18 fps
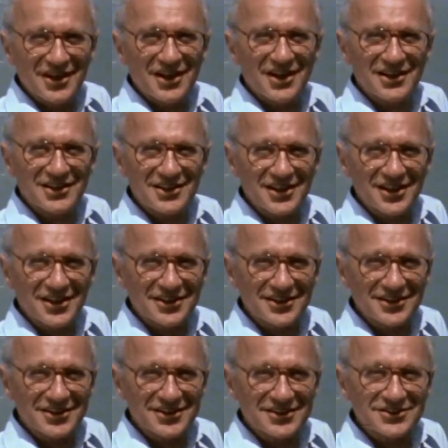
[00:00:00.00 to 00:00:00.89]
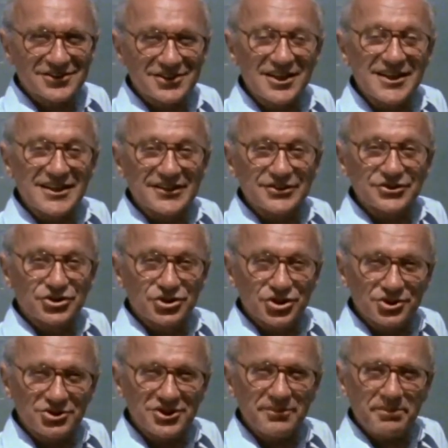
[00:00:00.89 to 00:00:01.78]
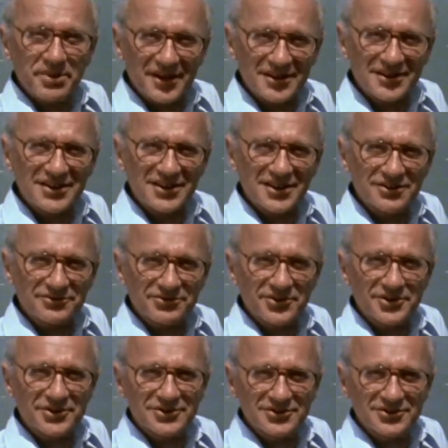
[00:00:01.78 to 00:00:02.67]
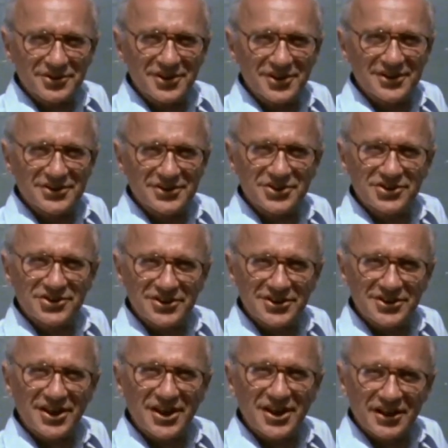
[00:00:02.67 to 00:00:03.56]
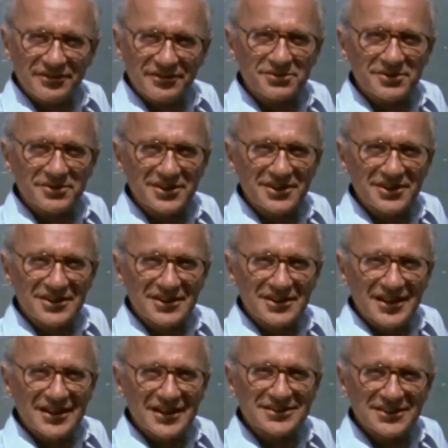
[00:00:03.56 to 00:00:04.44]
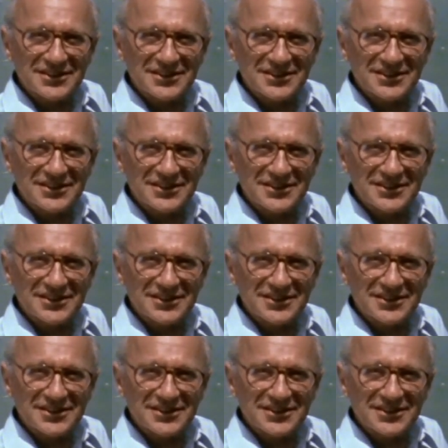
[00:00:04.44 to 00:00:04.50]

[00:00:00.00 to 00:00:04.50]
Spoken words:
Hong Kong is too dependent on foreign trade so that the government has